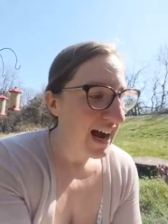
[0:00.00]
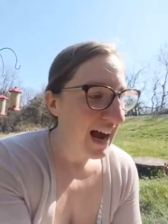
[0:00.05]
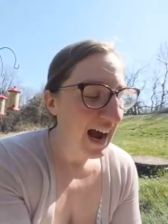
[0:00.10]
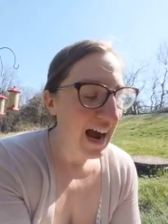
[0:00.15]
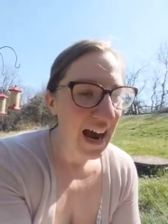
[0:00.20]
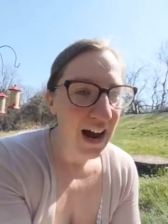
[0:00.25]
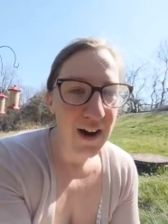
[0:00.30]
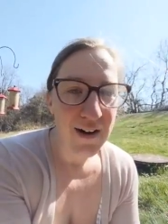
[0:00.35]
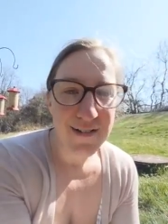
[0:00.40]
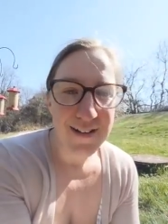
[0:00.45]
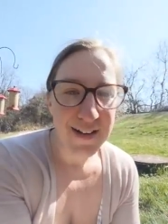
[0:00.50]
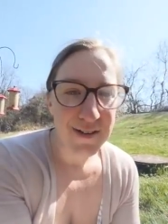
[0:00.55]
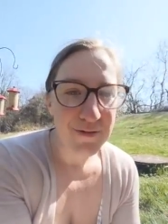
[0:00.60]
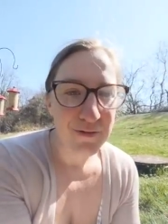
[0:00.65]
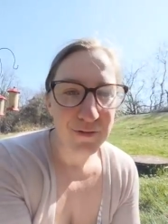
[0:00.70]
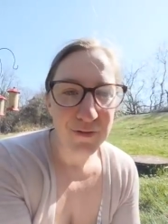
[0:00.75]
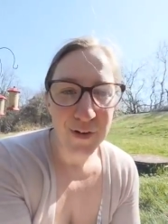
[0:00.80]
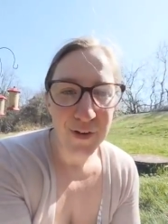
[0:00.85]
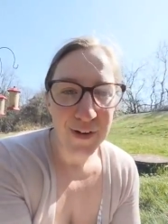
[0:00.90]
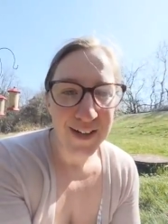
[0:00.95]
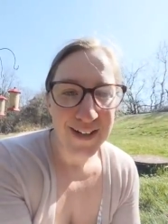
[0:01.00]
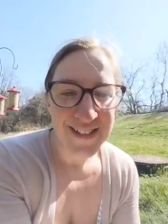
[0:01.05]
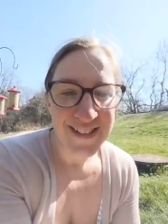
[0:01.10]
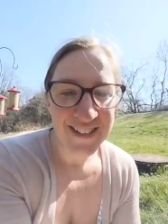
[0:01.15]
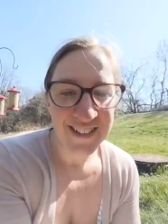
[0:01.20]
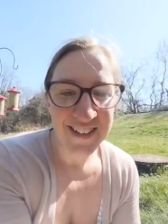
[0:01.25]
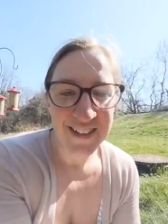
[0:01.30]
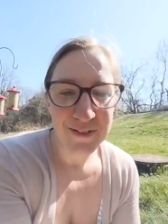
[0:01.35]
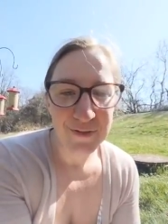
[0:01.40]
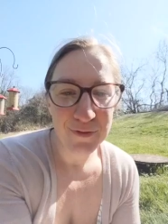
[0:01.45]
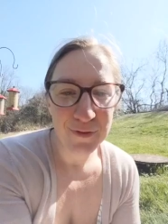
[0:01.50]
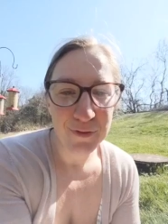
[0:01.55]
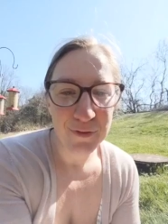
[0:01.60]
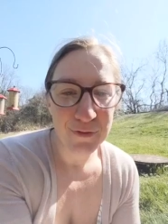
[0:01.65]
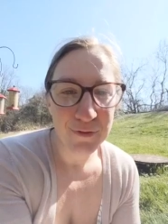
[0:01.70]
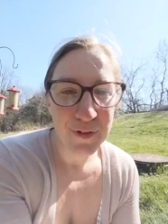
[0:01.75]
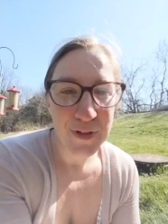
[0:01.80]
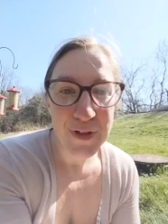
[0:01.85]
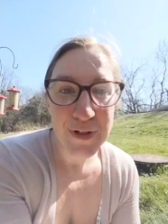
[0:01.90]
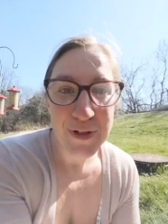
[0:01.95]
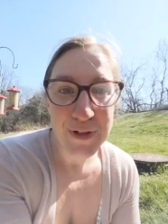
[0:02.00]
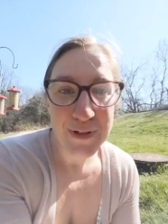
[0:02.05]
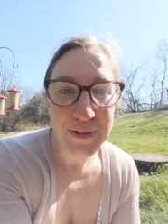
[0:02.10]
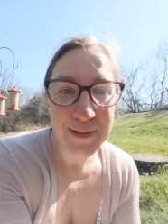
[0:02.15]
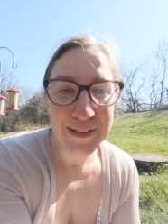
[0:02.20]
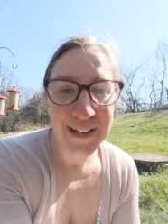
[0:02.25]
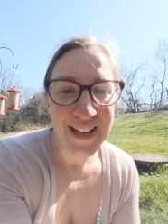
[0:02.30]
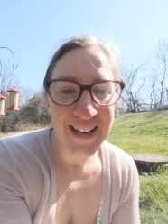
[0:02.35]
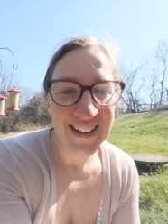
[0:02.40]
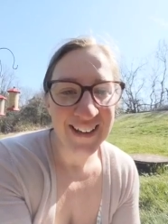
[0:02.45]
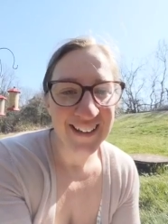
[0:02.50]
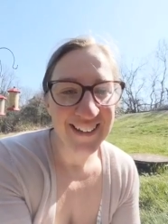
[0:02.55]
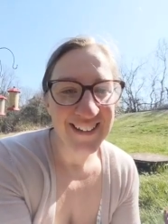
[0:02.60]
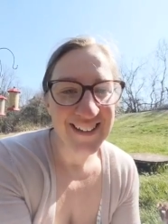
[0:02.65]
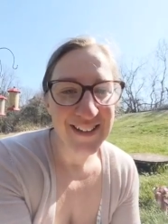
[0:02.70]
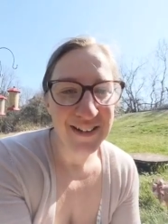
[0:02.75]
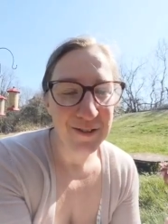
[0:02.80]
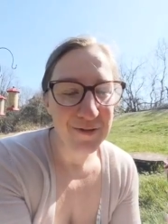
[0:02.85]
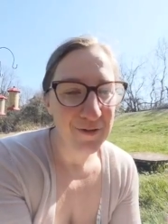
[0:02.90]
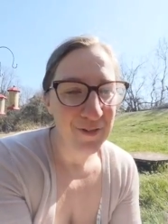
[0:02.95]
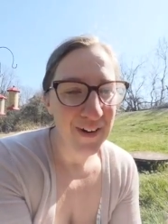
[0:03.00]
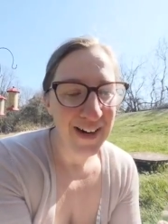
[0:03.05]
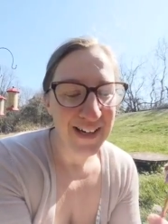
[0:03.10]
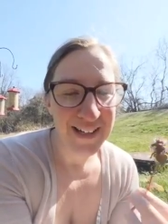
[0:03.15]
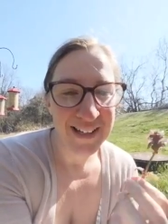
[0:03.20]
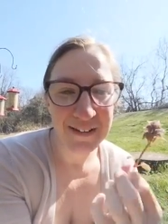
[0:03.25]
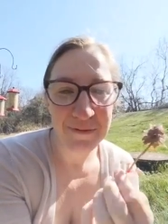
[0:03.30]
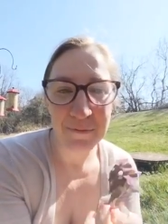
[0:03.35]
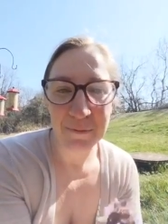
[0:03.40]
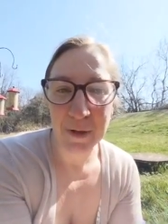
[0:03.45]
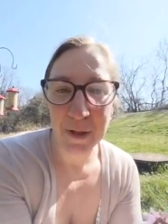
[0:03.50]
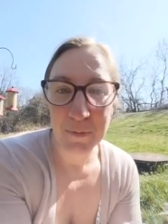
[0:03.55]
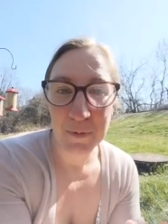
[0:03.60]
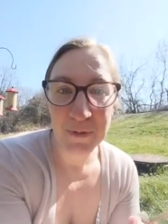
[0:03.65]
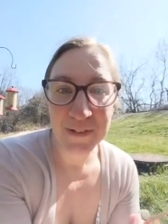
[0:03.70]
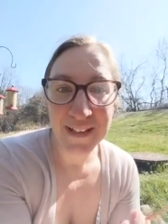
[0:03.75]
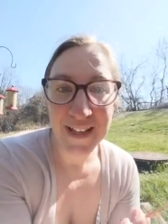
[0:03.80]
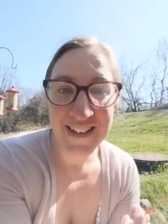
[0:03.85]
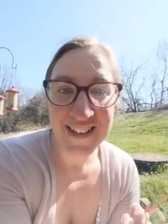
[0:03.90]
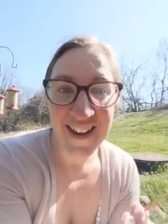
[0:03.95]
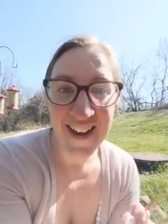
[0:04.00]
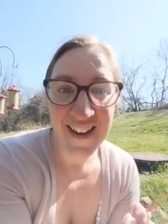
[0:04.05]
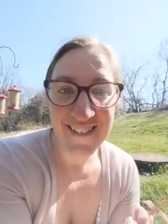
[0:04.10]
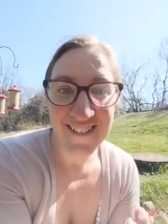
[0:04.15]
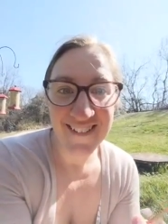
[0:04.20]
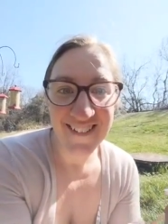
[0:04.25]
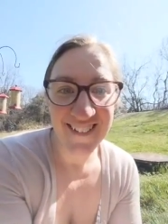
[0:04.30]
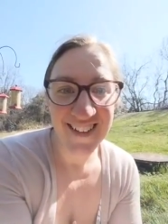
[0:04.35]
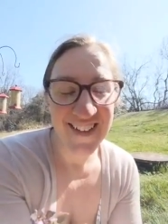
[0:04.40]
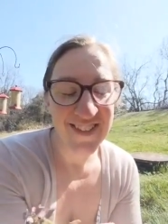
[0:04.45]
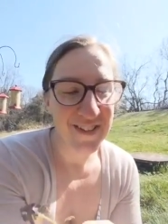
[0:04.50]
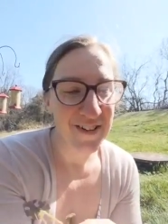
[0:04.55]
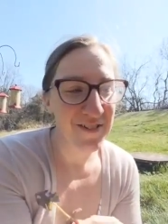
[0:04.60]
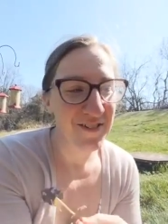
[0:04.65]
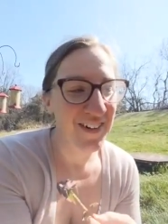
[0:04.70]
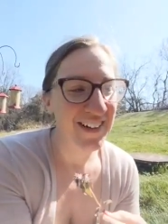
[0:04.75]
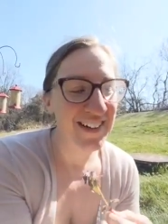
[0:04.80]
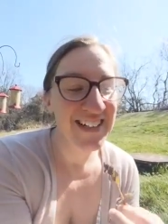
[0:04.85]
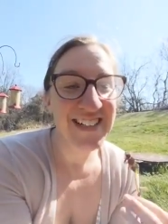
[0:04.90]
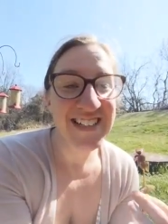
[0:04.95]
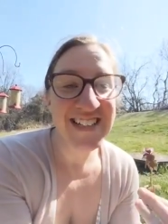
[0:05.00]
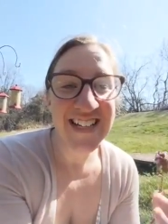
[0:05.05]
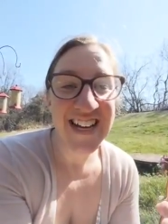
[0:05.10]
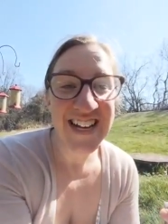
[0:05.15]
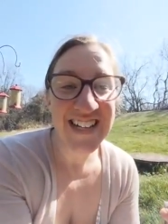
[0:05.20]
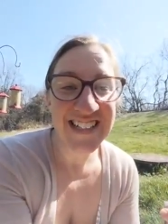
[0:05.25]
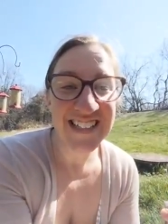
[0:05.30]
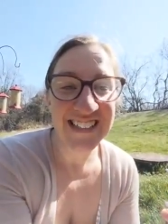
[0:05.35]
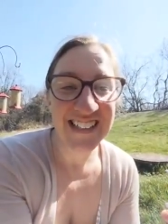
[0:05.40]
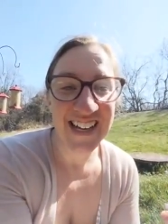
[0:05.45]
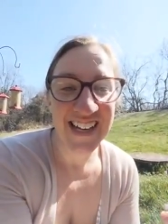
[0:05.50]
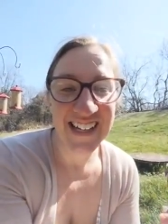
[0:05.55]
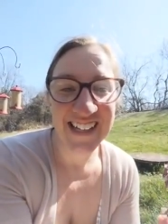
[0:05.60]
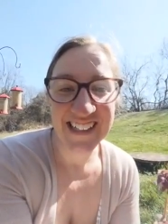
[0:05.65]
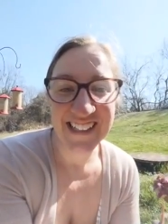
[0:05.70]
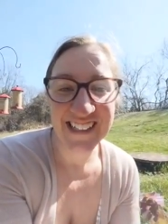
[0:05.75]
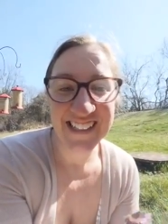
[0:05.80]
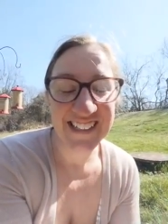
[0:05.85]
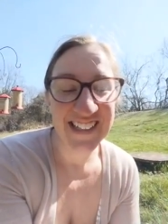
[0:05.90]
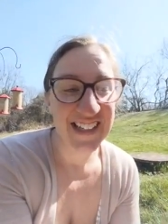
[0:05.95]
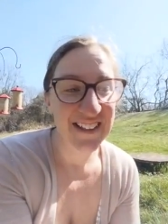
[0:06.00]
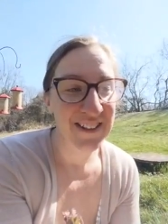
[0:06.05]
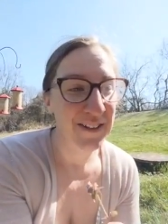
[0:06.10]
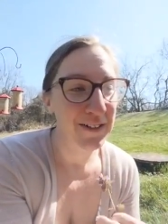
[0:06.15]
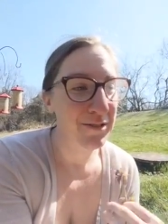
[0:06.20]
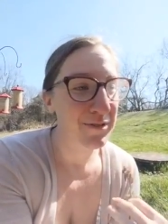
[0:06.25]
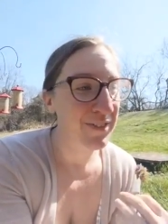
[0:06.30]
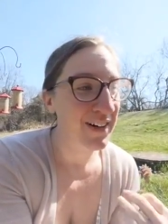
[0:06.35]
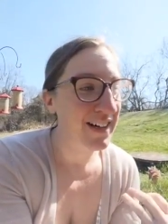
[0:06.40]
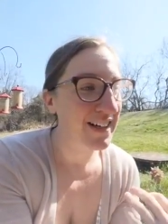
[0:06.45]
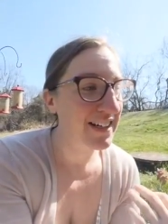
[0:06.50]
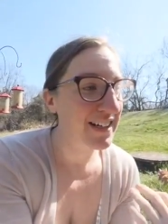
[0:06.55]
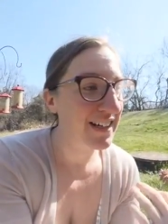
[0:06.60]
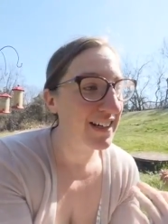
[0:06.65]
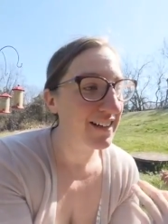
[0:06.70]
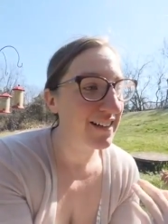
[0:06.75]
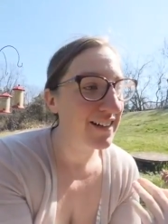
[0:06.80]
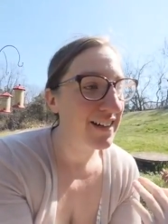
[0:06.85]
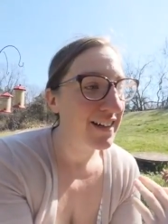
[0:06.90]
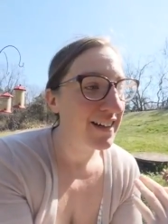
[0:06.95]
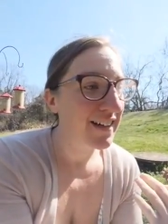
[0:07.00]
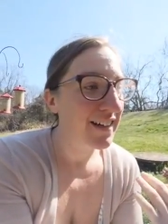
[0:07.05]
out in forest looking for food, and they're finding purple dead nettle, and they're finding dandelion, and they're finding